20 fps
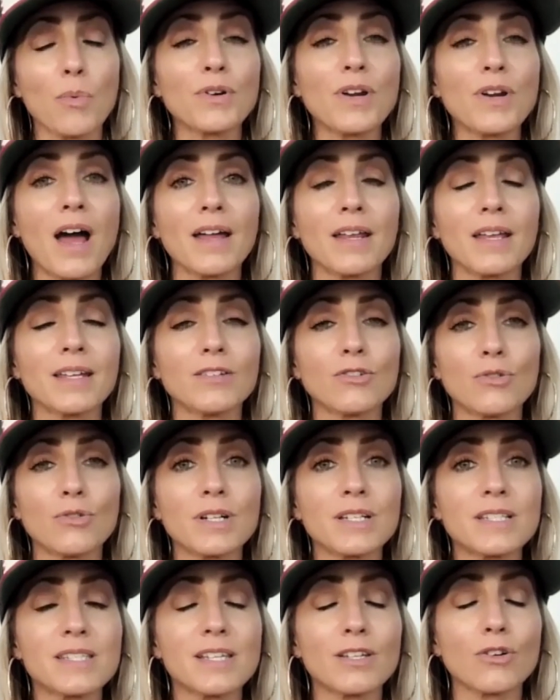We're not
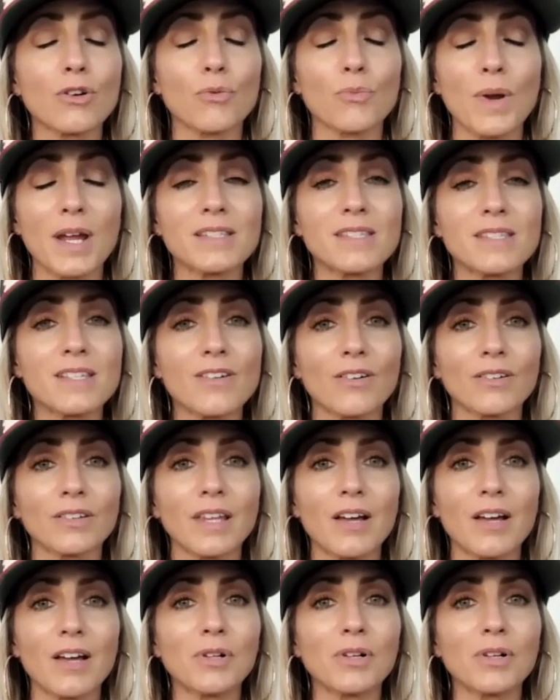increasing or raising our
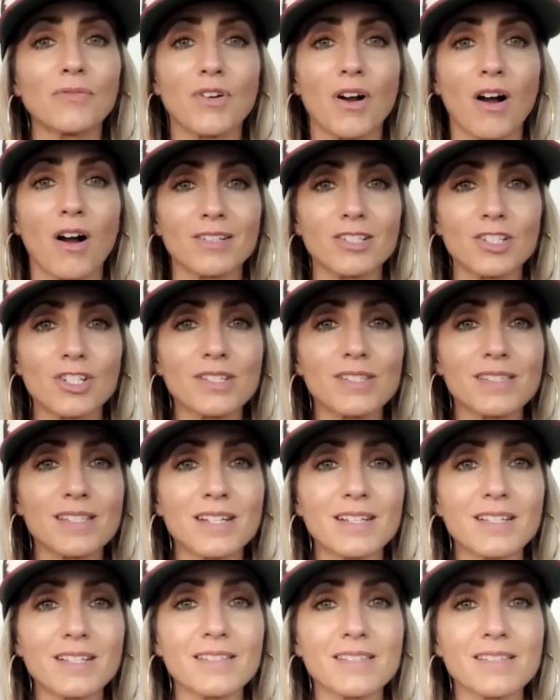level of
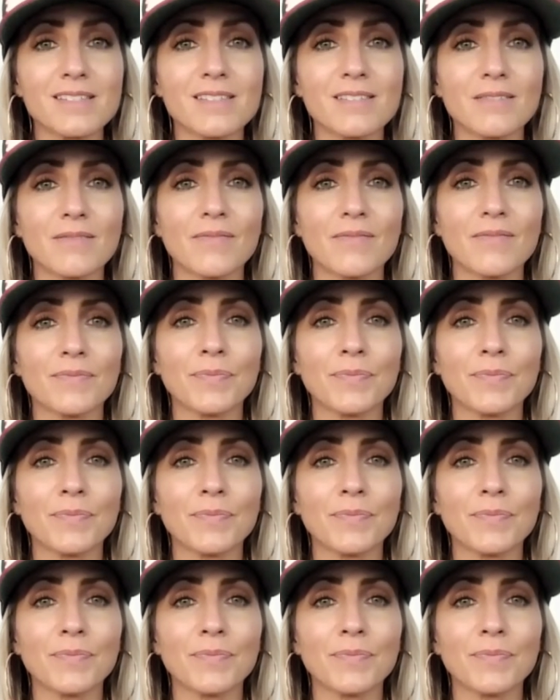consciousness.